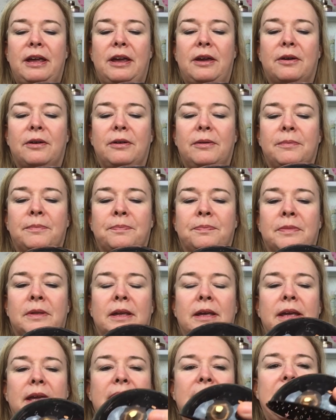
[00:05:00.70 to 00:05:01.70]
here,
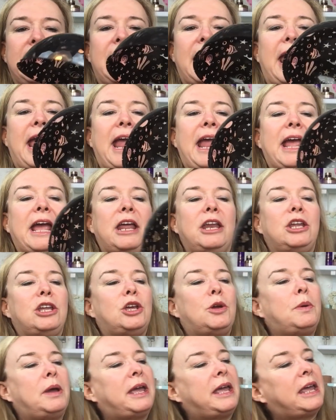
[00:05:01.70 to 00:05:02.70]
and
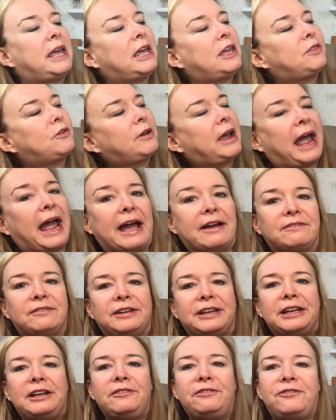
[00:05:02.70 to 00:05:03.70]
you either have
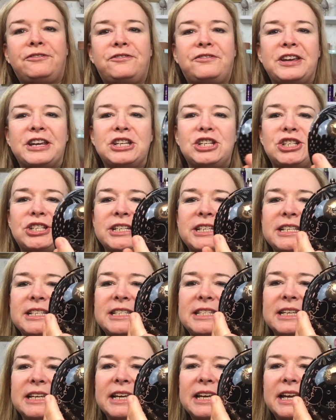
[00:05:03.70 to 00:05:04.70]
little
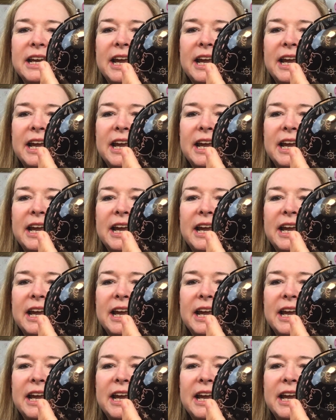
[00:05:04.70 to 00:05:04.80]
fishes